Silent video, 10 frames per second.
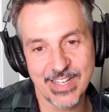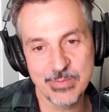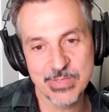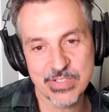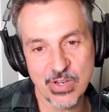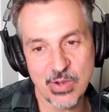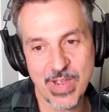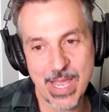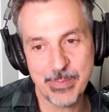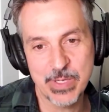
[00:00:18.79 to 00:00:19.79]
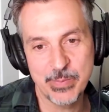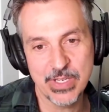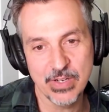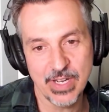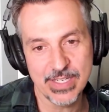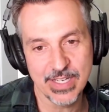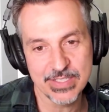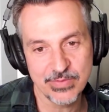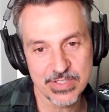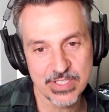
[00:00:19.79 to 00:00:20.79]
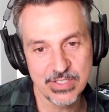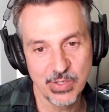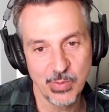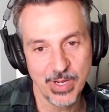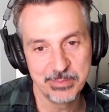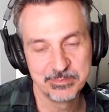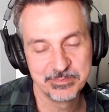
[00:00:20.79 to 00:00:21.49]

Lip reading: I'm so happy to be here. Hi, guys. I haven't seen you in a while.